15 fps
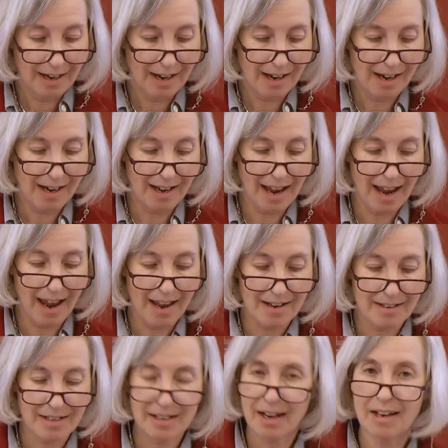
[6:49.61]
Uh,
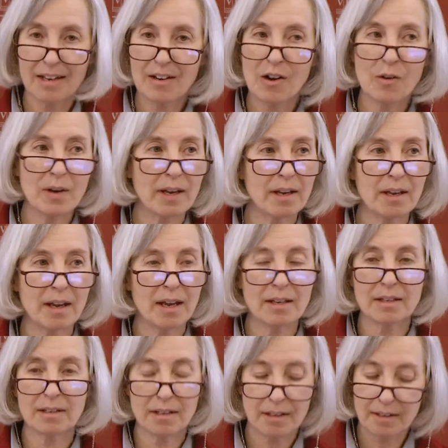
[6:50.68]
and uh, you know,
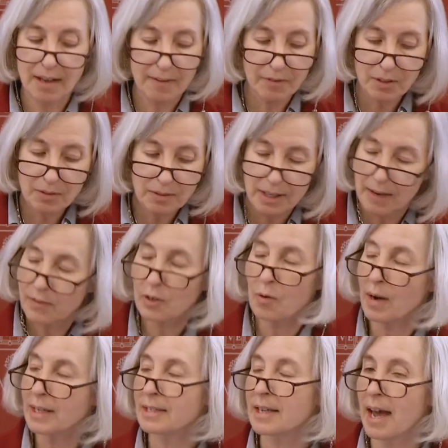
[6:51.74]
in, in, never never
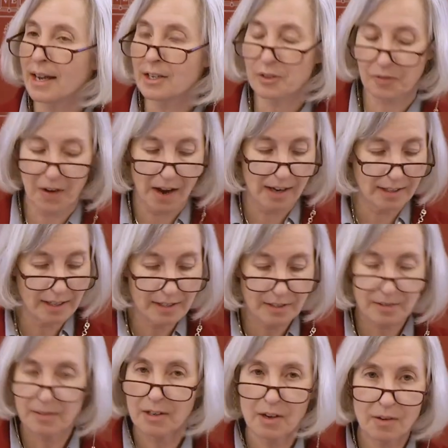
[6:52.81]
quite satisfied.
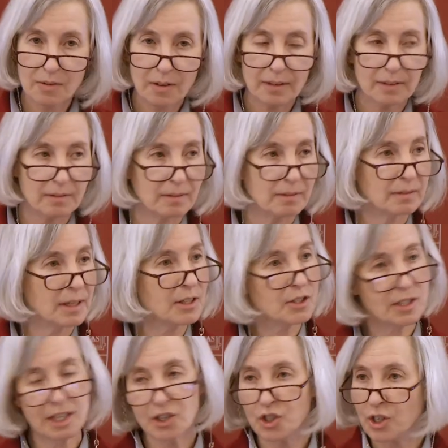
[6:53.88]
He's you know, let's
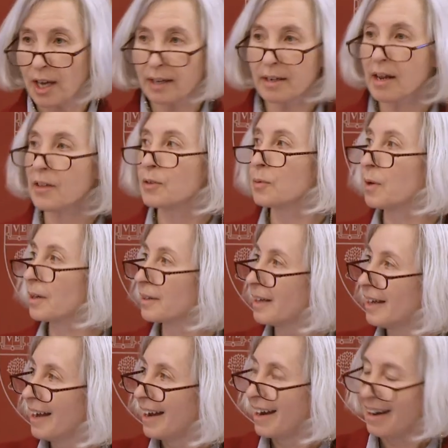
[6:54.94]
teach yet another one.
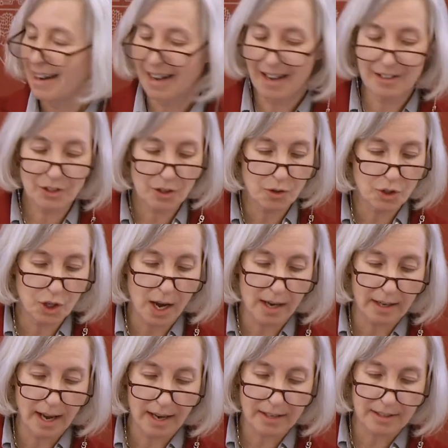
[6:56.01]
Uh, and so
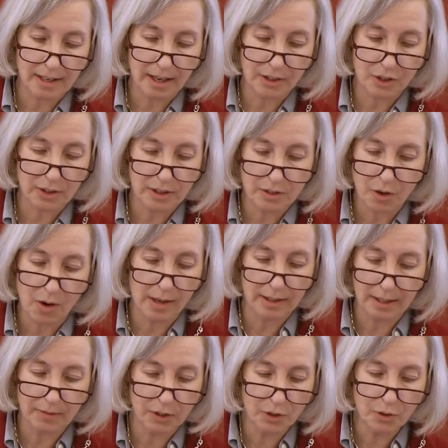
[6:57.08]
John has actually taught
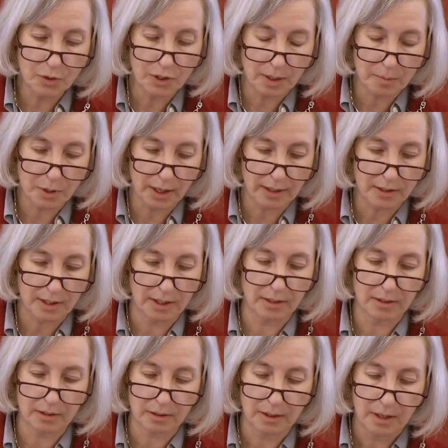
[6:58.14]
even new subjects
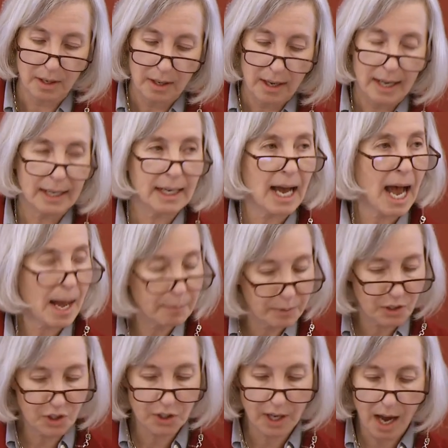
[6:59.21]
here. An
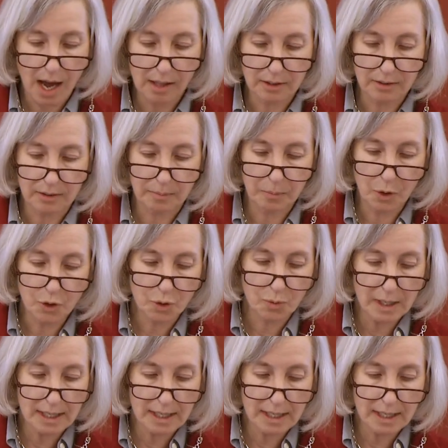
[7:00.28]
accomplished scholar, most